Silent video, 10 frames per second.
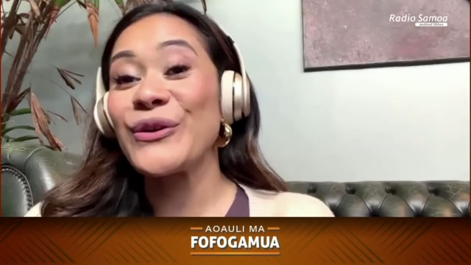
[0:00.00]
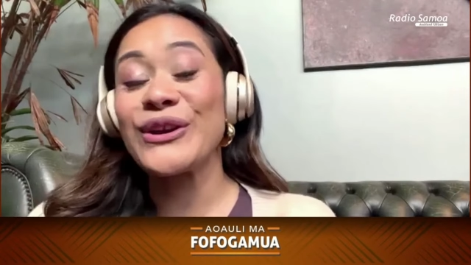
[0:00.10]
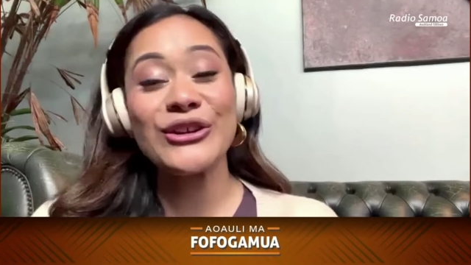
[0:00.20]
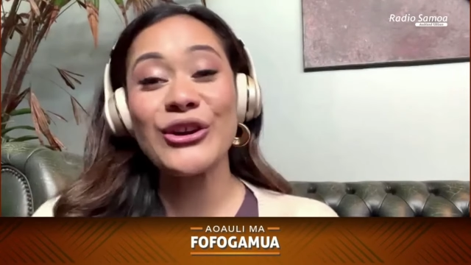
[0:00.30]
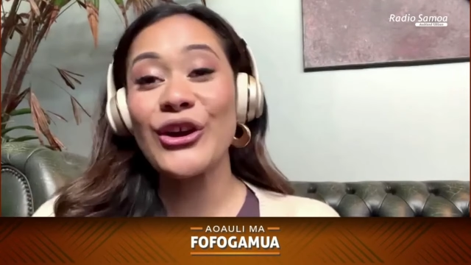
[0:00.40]
so
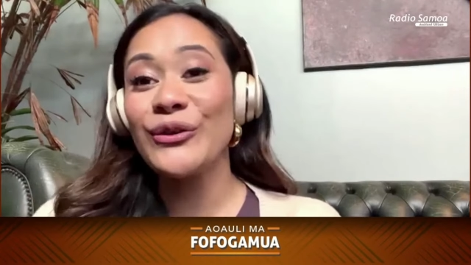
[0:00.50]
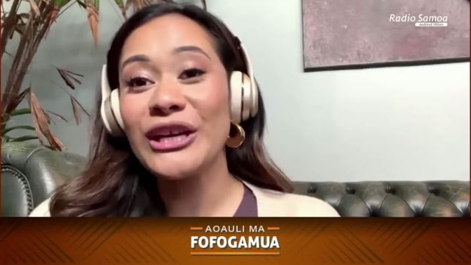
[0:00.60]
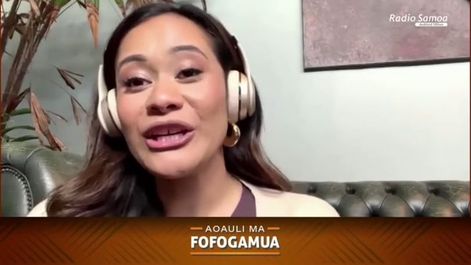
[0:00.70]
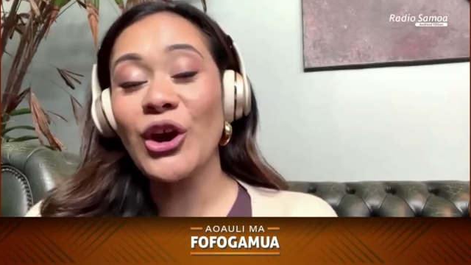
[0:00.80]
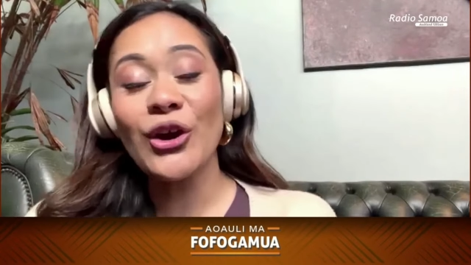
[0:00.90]
you know,
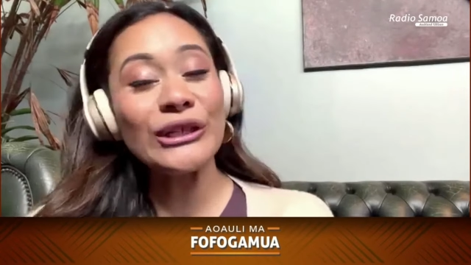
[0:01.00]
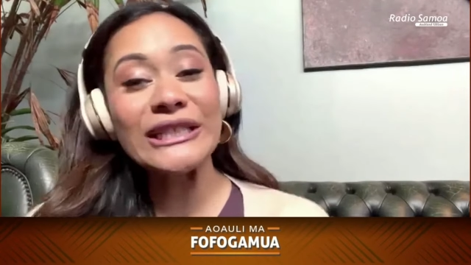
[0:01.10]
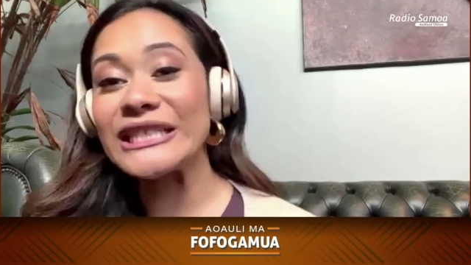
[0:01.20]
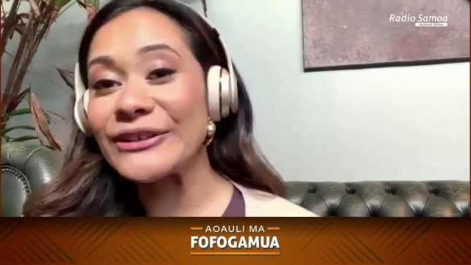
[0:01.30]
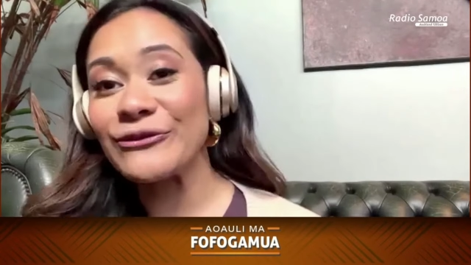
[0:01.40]
not
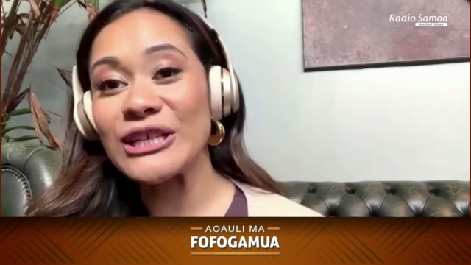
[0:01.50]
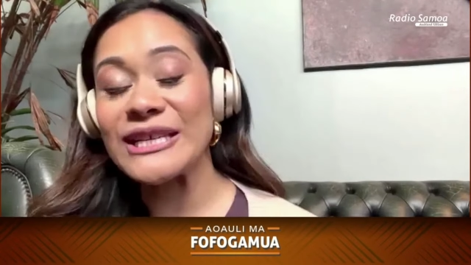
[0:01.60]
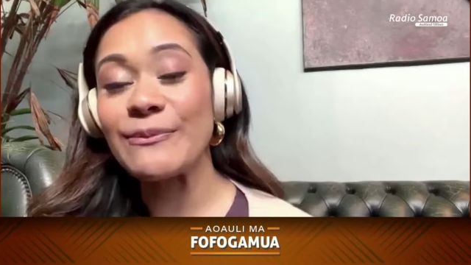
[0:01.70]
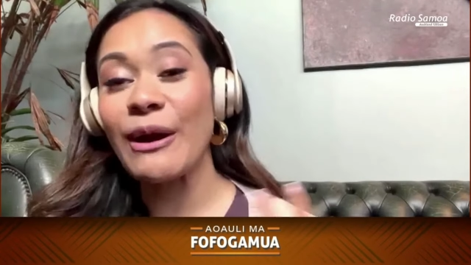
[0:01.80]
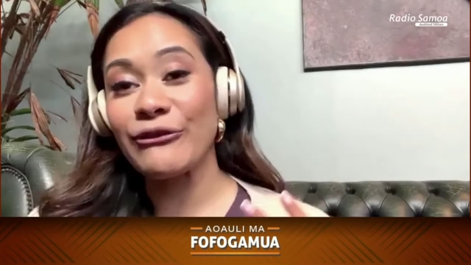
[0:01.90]
only did everyone
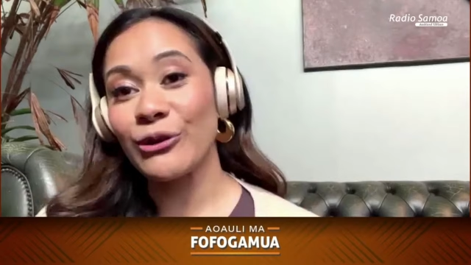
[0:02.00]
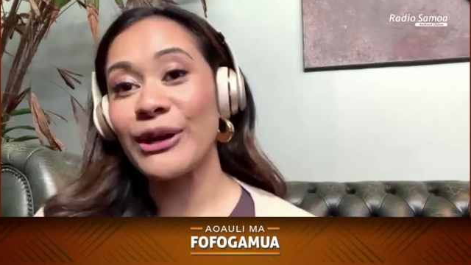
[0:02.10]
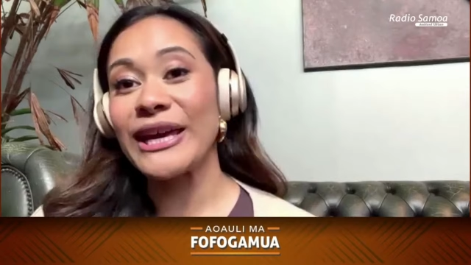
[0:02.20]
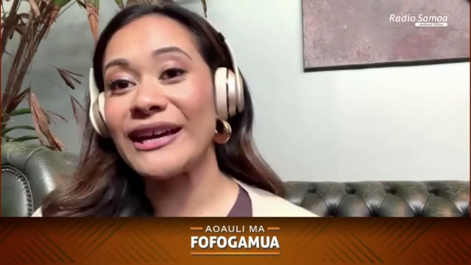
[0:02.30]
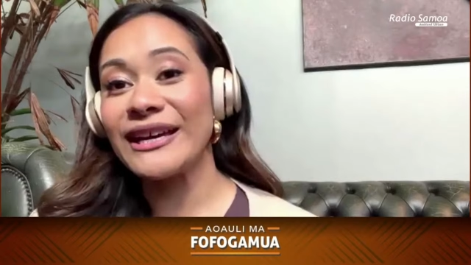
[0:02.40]
see my
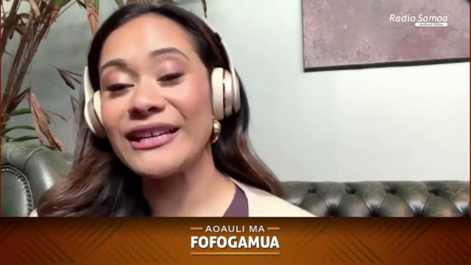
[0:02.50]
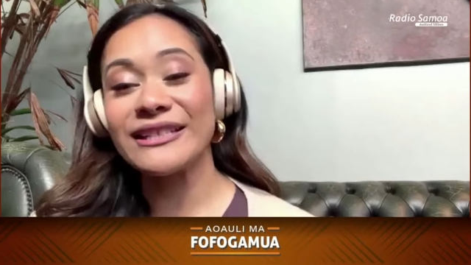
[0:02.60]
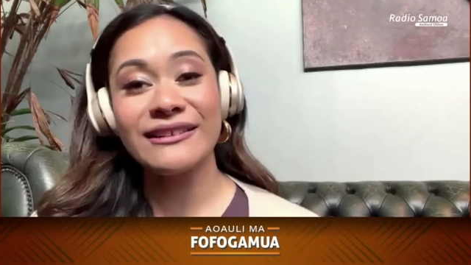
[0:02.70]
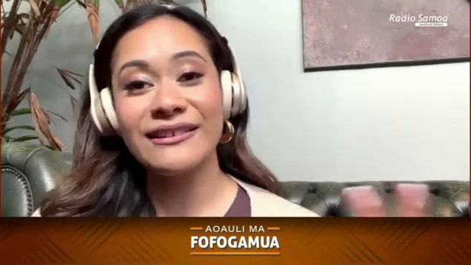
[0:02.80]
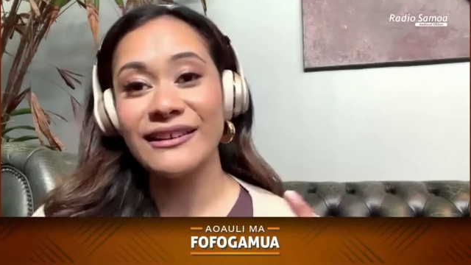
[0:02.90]
real hair
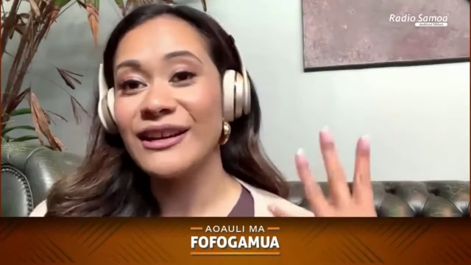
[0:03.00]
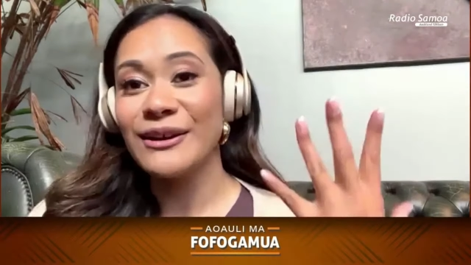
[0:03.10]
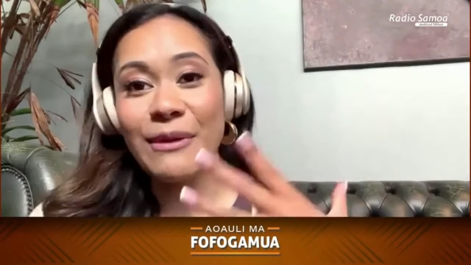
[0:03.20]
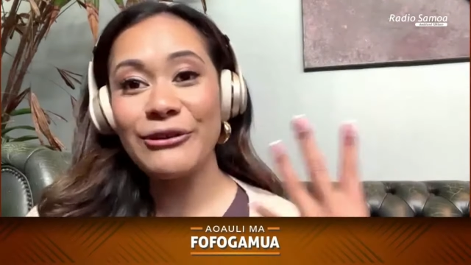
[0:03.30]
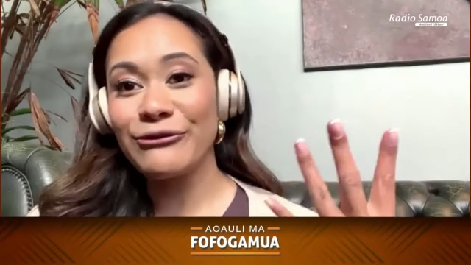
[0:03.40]
and
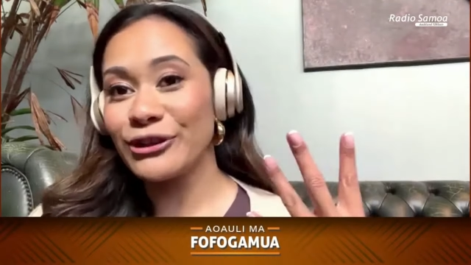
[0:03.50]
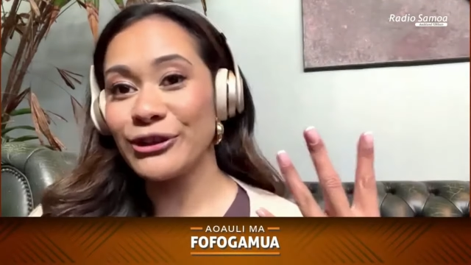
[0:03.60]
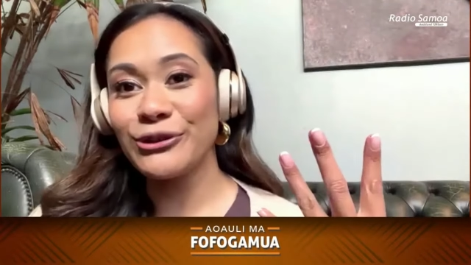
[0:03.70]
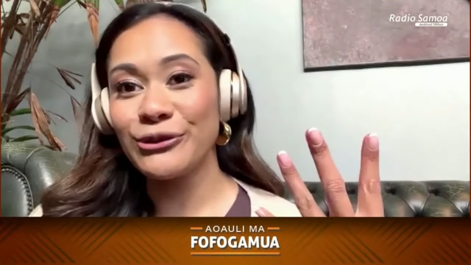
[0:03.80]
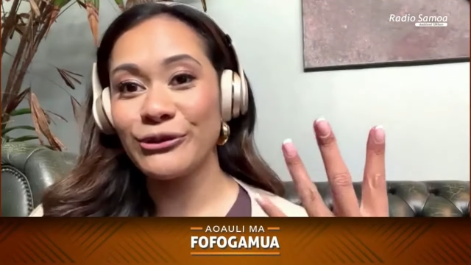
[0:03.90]
my
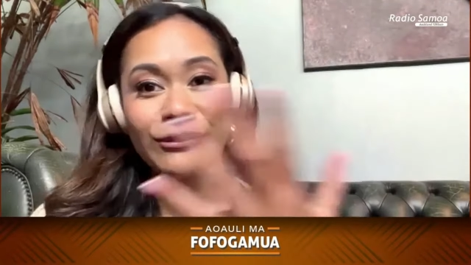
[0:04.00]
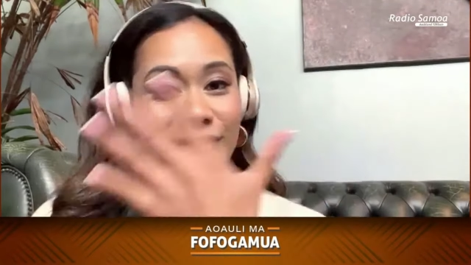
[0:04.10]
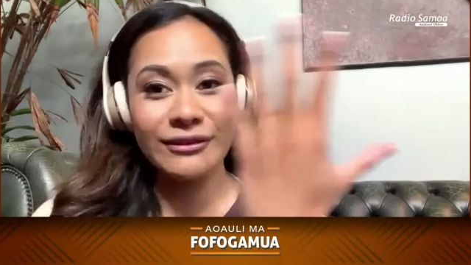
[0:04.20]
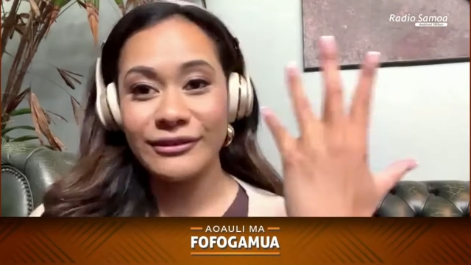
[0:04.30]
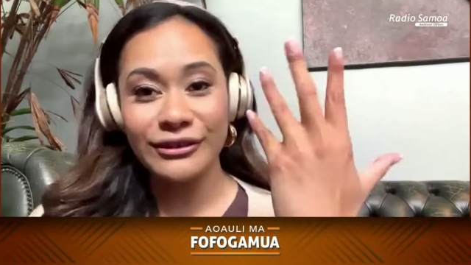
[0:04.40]
real
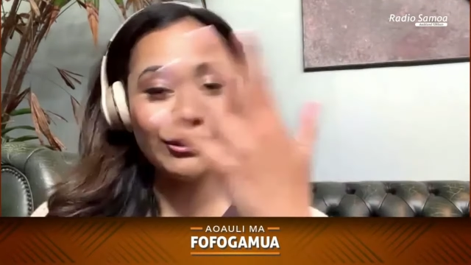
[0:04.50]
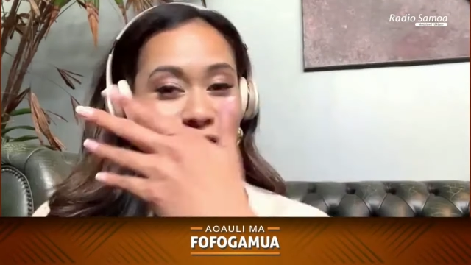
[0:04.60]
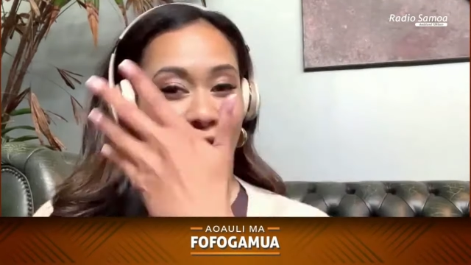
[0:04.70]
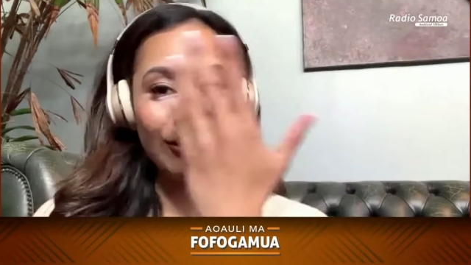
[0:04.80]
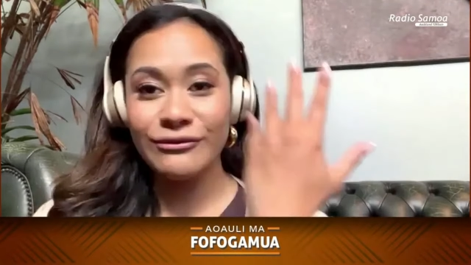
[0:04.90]
you
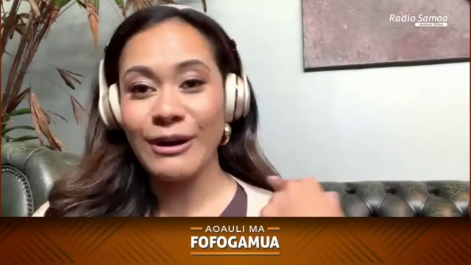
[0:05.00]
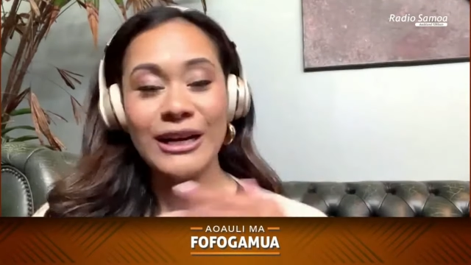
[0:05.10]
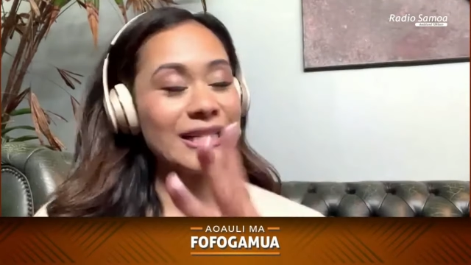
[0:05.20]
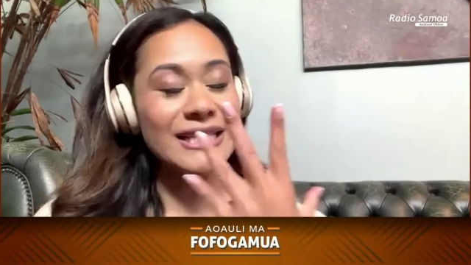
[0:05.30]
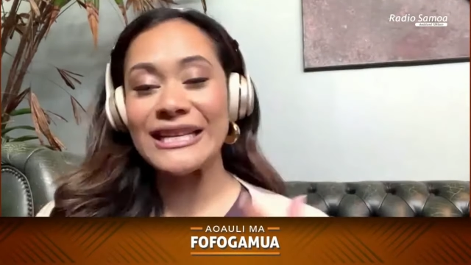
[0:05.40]
know,
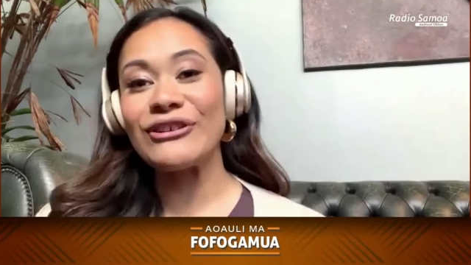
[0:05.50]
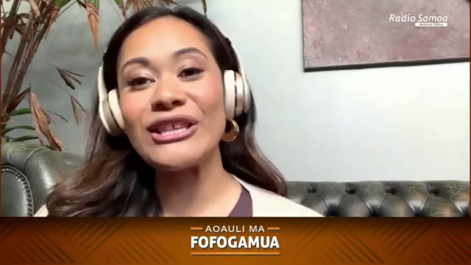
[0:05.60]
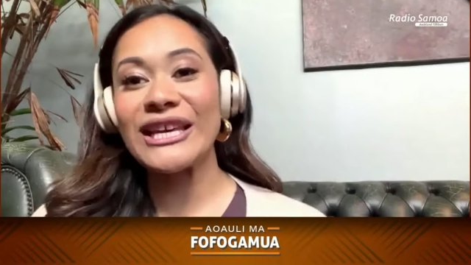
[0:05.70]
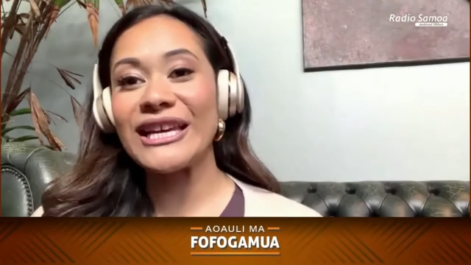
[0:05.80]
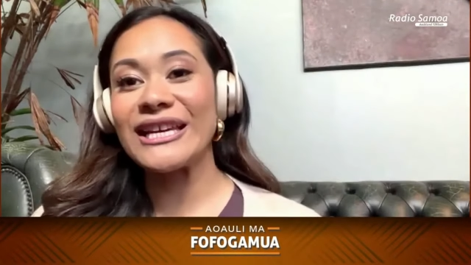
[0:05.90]
muckers and
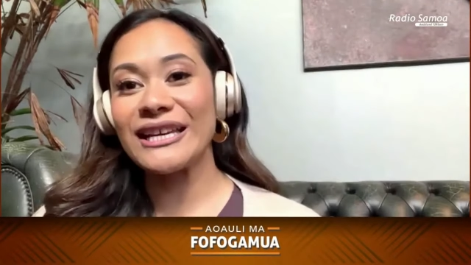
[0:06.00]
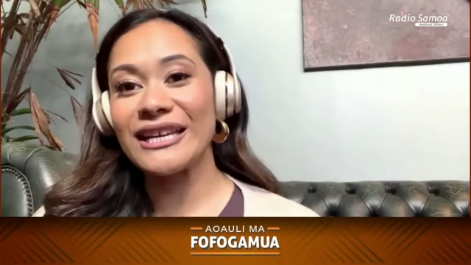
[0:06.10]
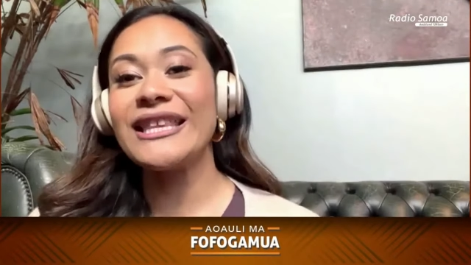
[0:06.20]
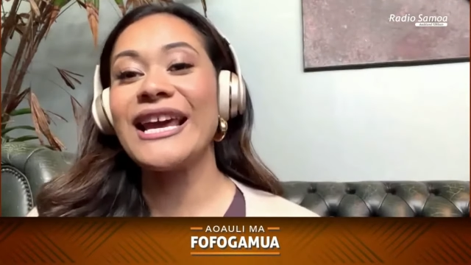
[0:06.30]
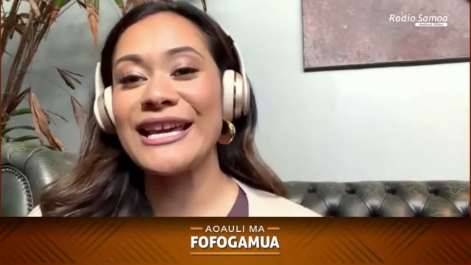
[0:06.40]
everything,
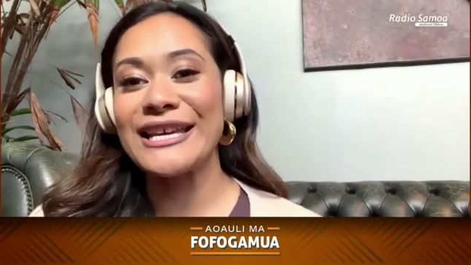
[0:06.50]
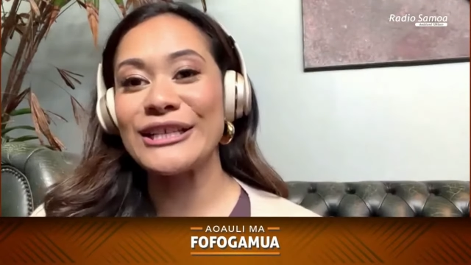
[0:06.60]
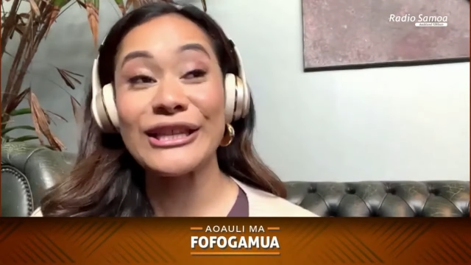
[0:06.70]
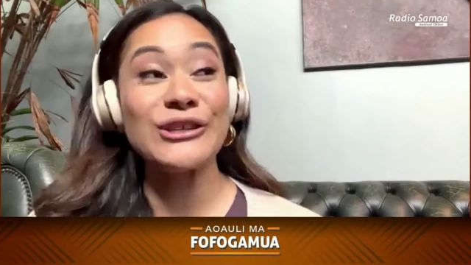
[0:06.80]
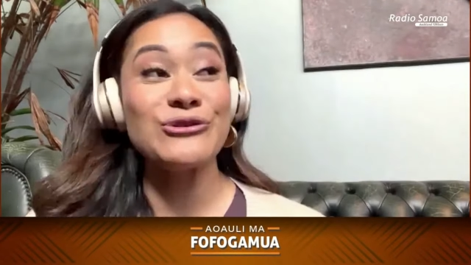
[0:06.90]

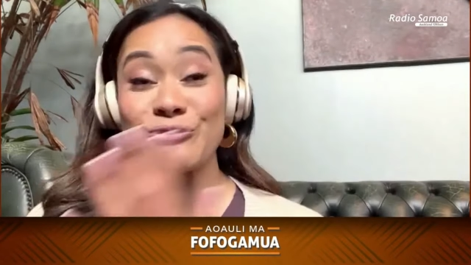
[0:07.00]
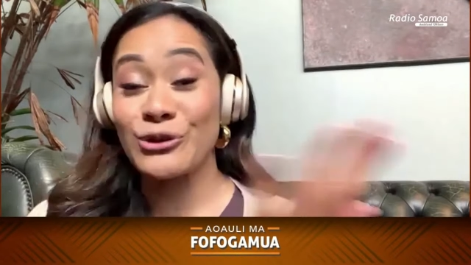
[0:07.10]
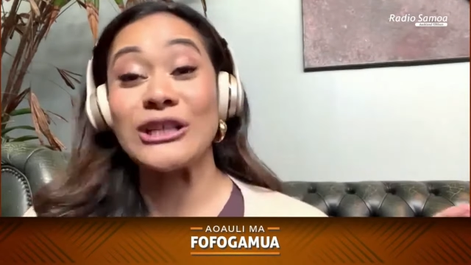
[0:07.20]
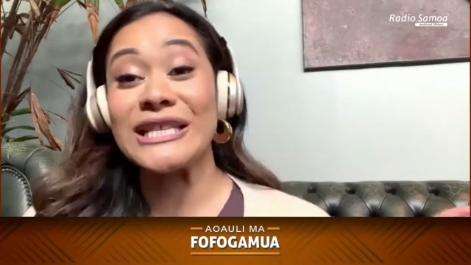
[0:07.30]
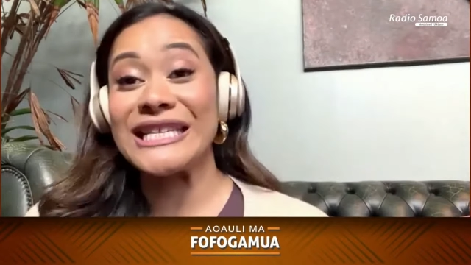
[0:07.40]
they you
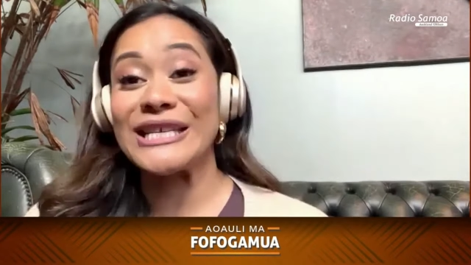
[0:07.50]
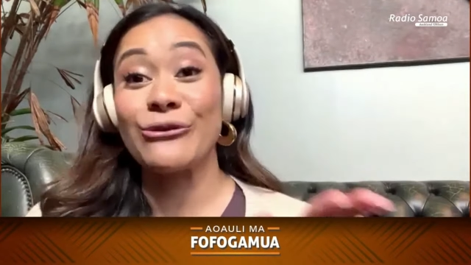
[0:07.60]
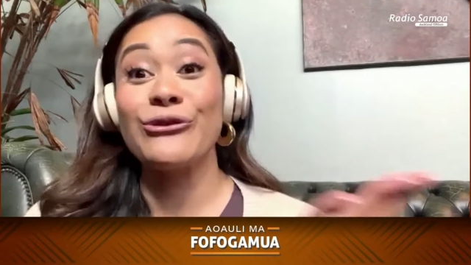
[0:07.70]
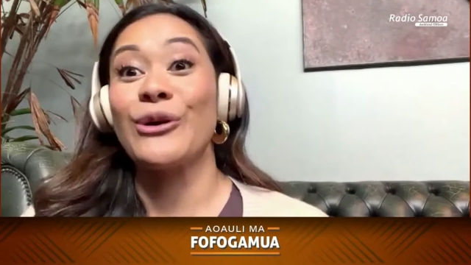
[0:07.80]
got to see the